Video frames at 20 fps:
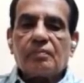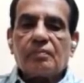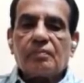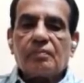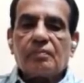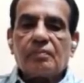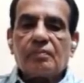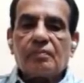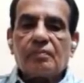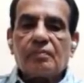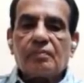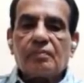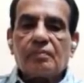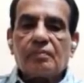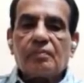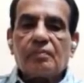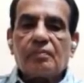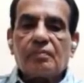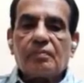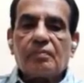
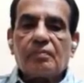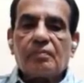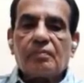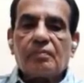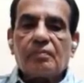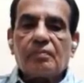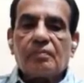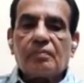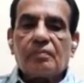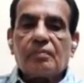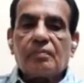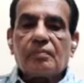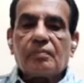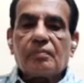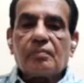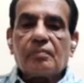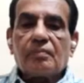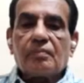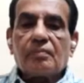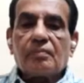
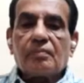No words are spoken by the person on screen.